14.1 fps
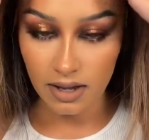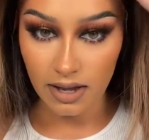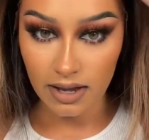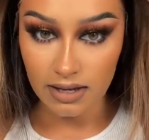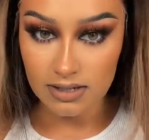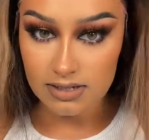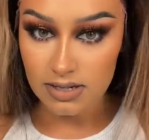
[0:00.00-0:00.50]

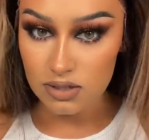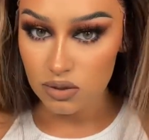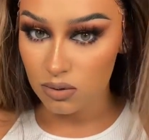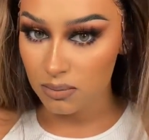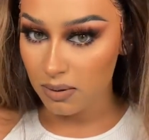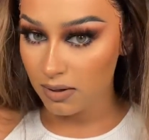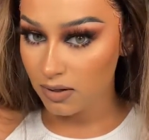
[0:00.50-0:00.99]
and I don't
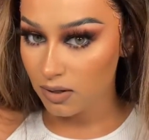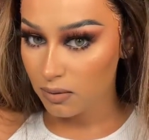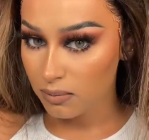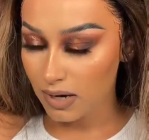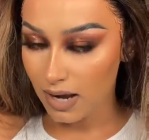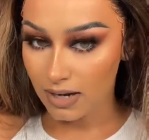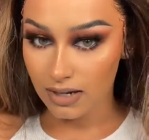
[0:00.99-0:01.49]
know about you,
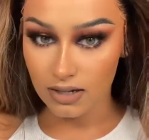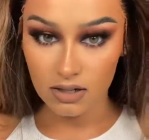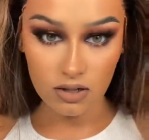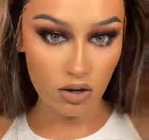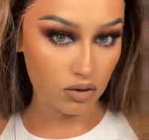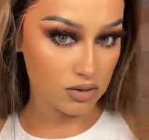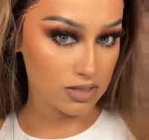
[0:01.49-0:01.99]
but I
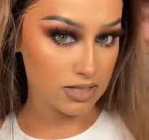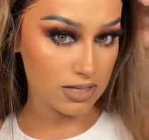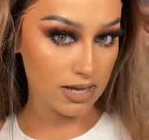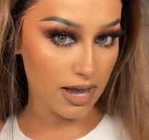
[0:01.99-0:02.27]
cannot see